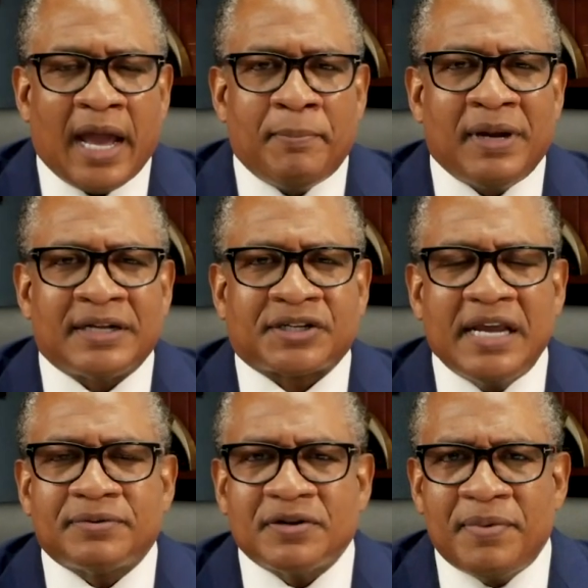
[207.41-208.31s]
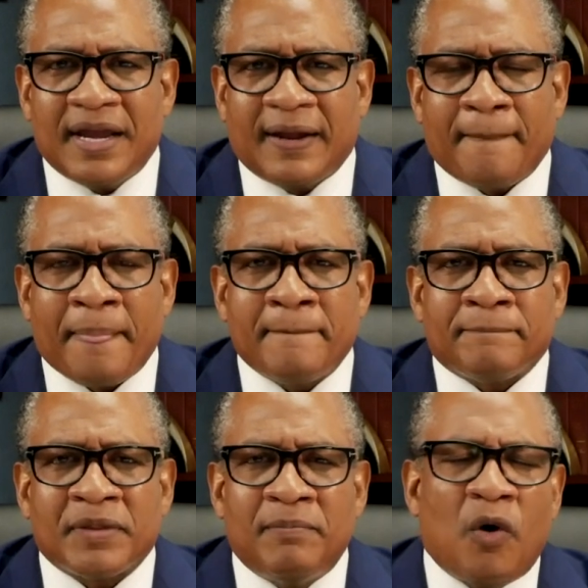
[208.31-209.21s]
But it seems to me
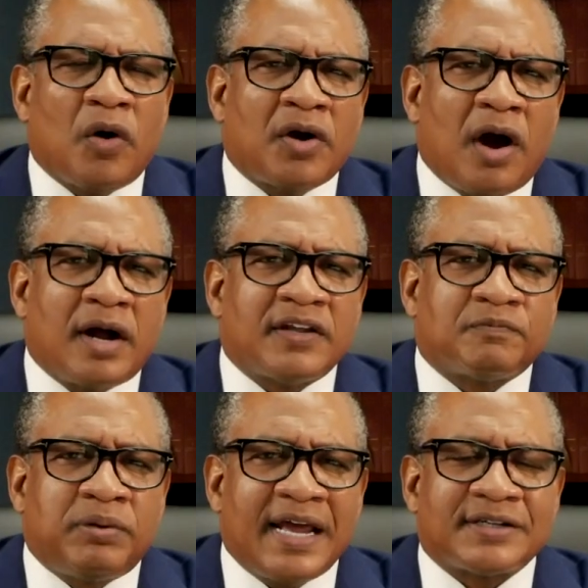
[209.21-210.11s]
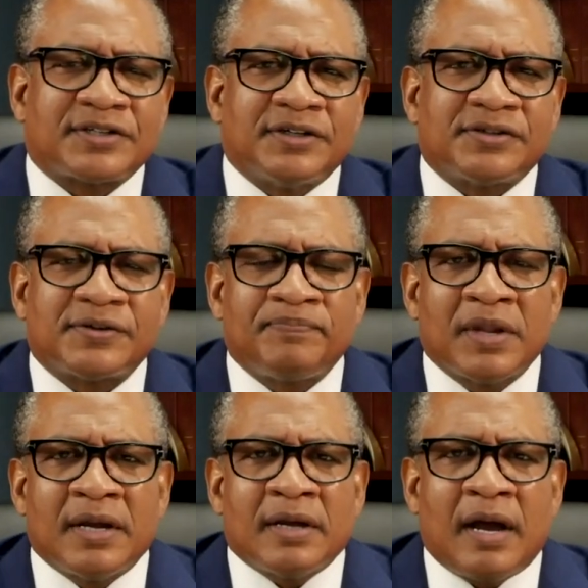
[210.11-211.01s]
the more God has blessed us,
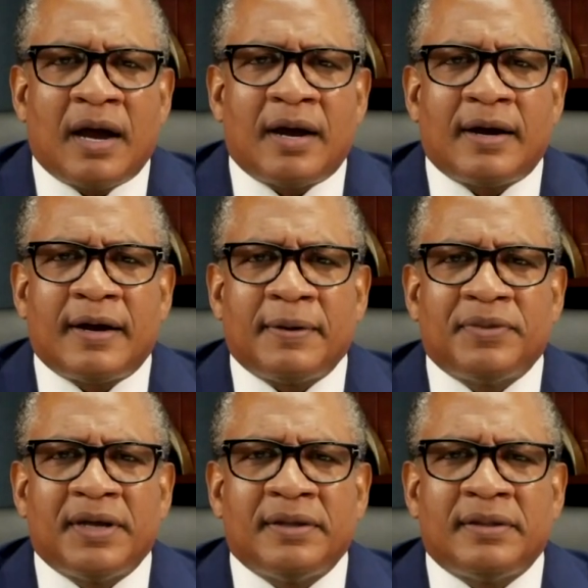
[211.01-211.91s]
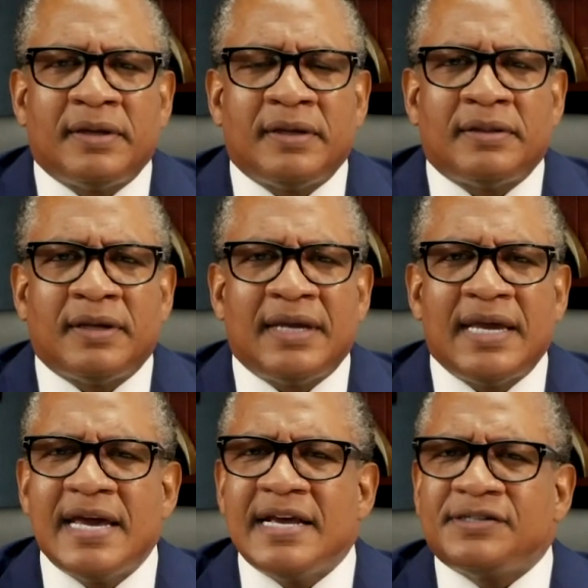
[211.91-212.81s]
the
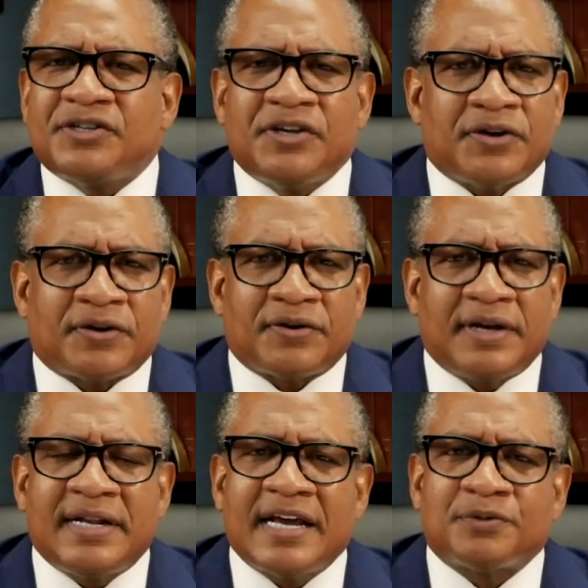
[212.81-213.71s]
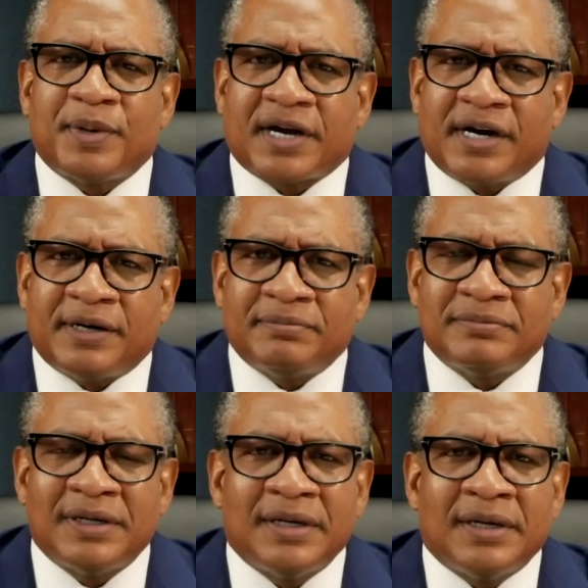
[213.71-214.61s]
easier it has
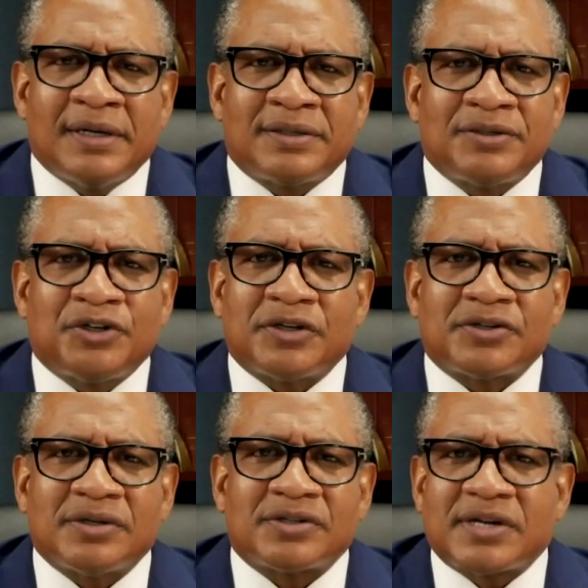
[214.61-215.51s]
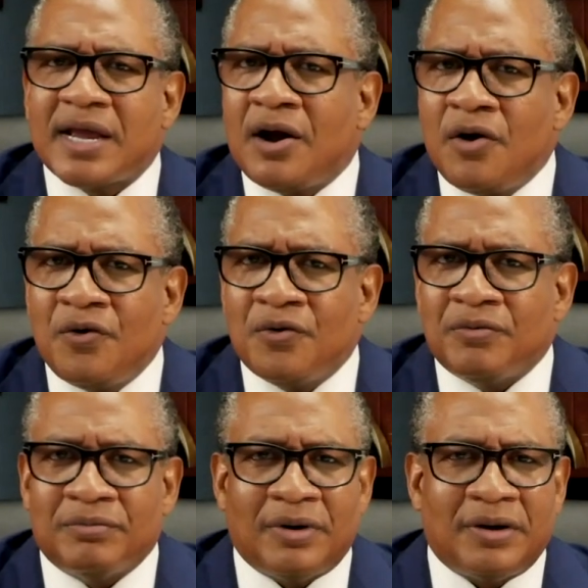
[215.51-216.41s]
become to just stay
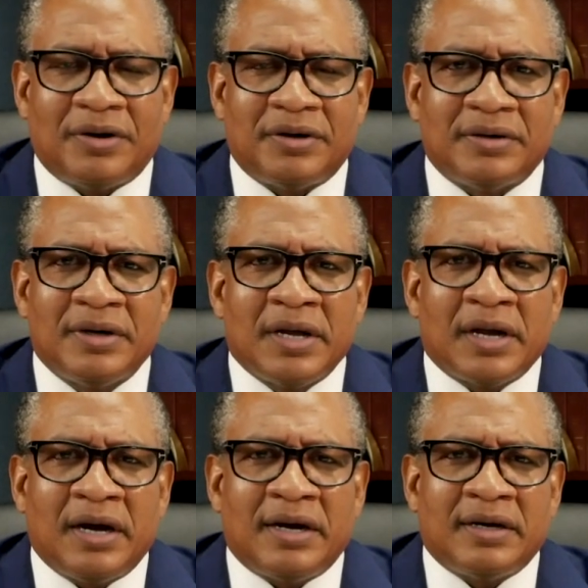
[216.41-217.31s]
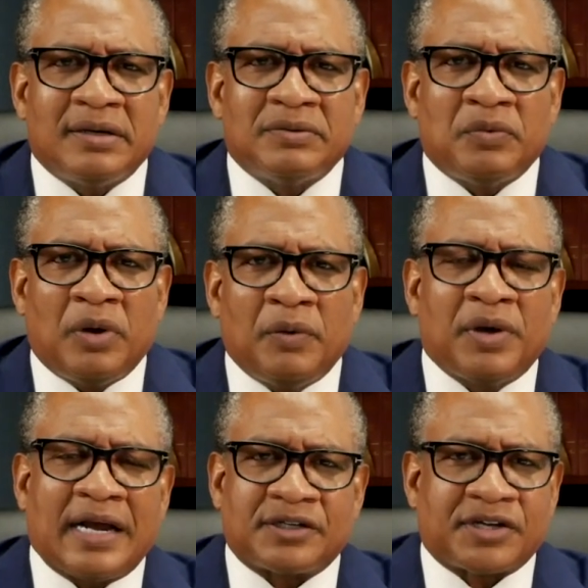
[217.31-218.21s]
home. Or
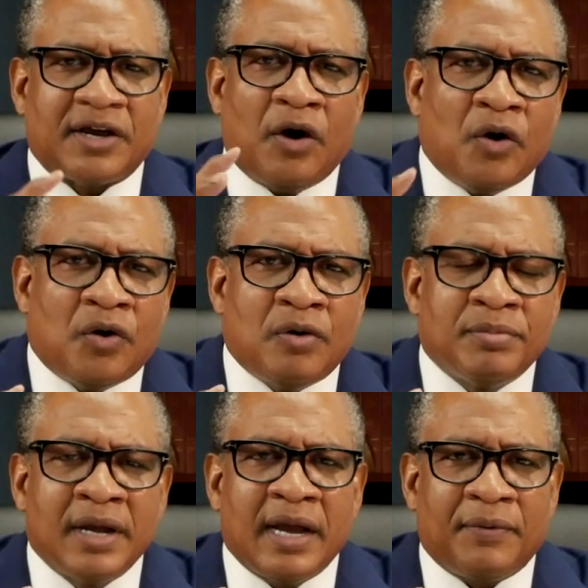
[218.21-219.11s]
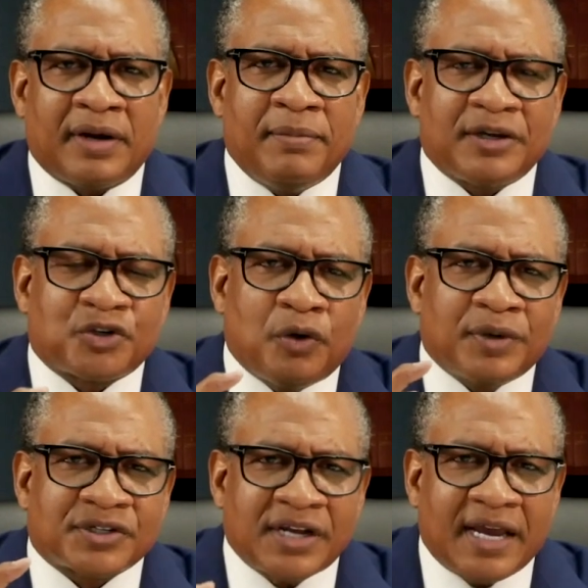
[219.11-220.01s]
we got to stay home. We got to make sure
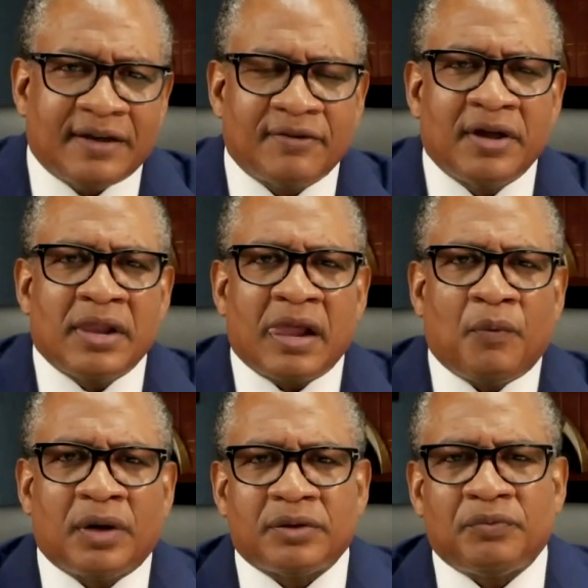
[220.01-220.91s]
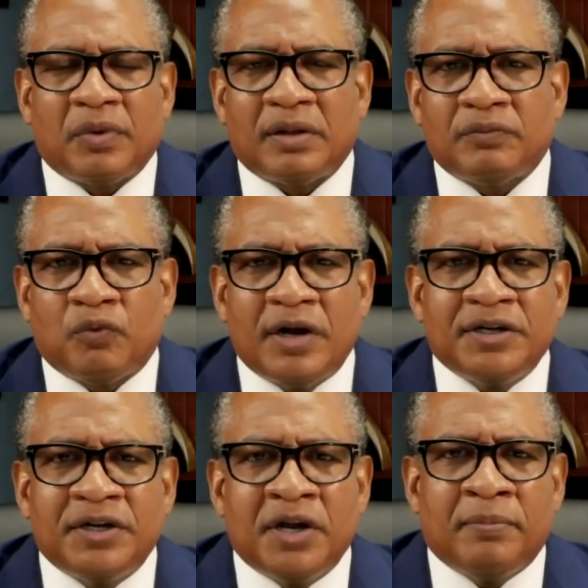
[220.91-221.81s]
we're safe. Well,
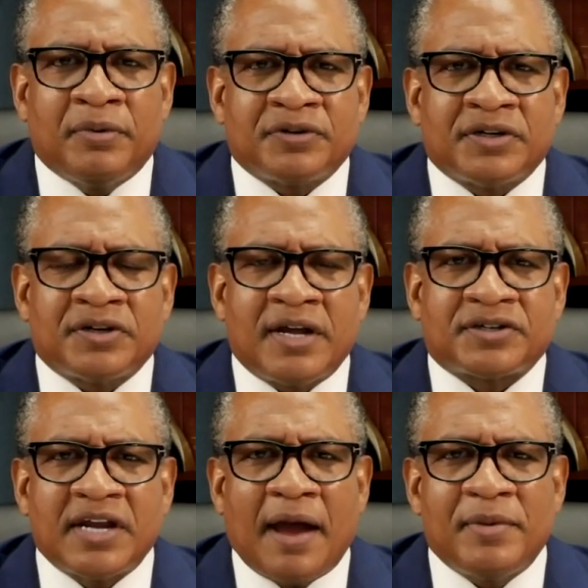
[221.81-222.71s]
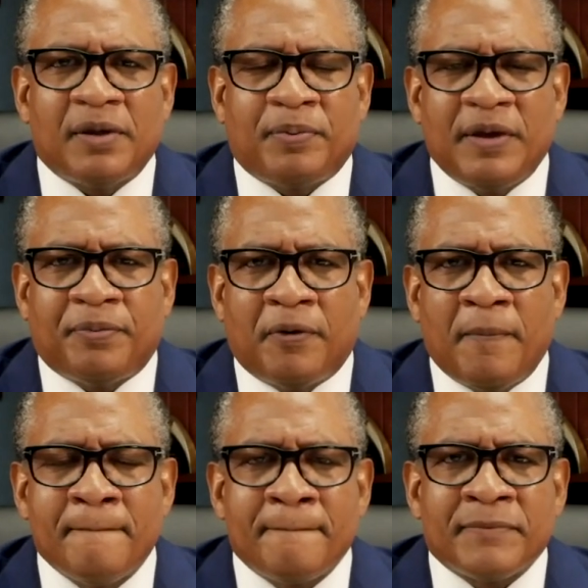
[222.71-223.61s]
run the numbers and see how many
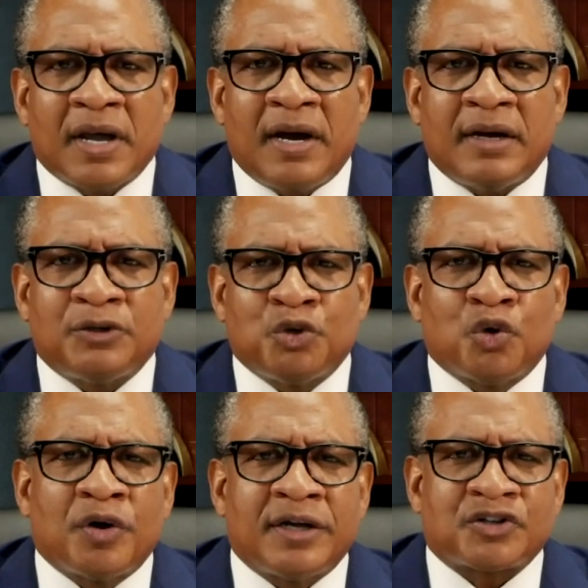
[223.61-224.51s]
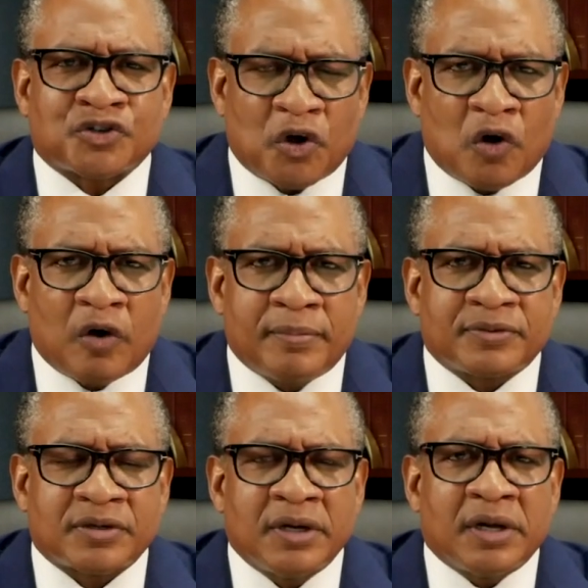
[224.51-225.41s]
people during
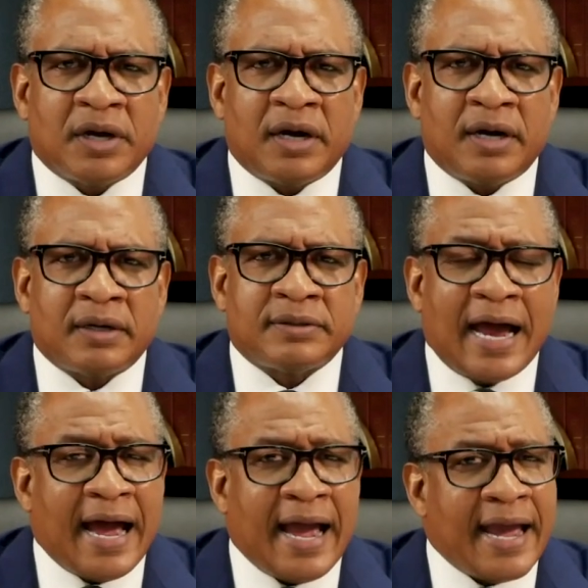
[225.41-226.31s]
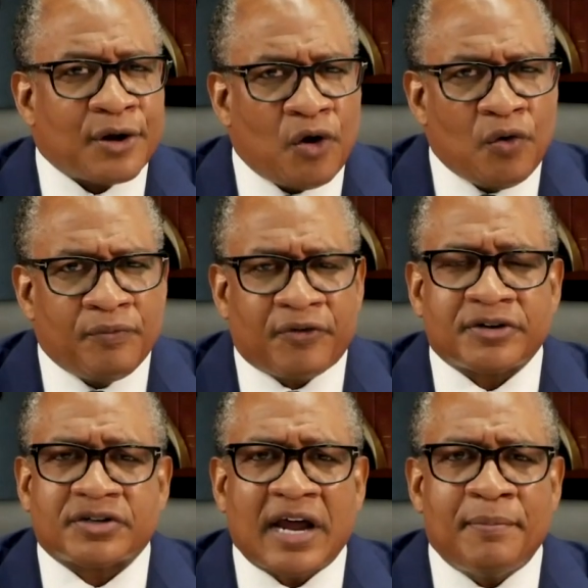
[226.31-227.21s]
storms die at home
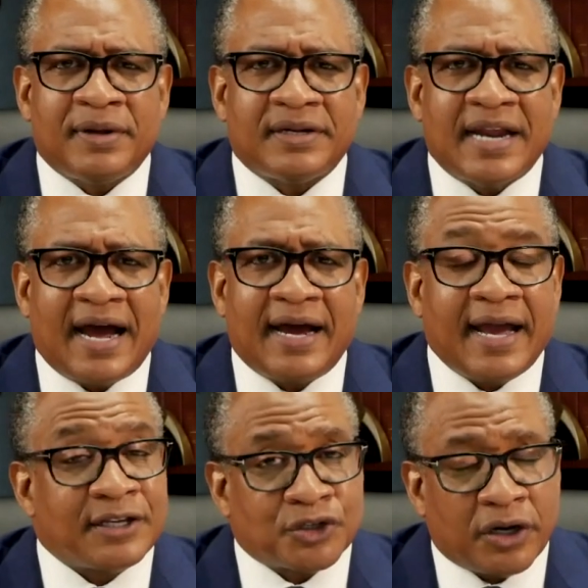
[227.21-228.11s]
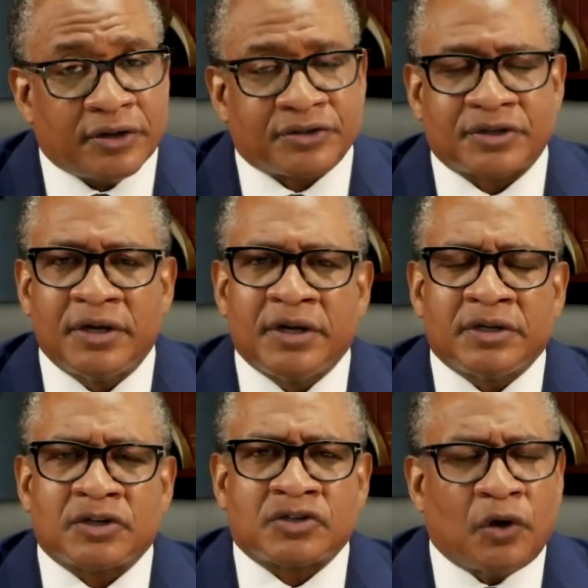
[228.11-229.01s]
versus how many die at church,
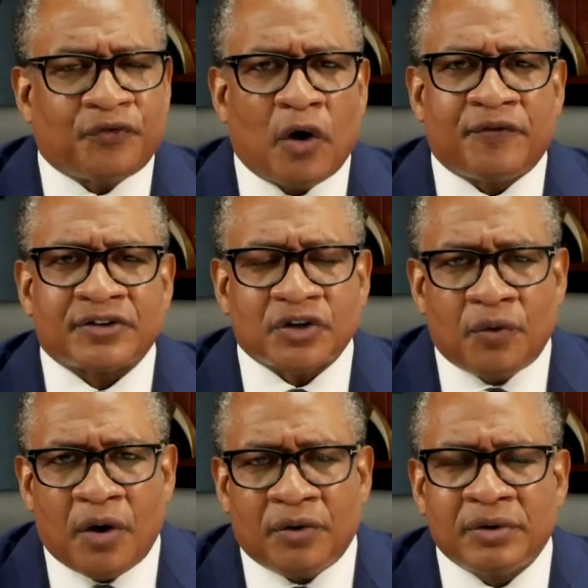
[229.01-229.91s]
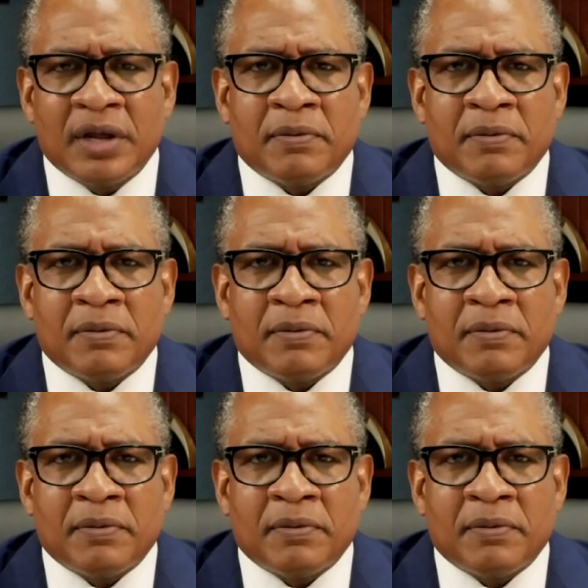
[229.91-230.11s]
so forth and so on.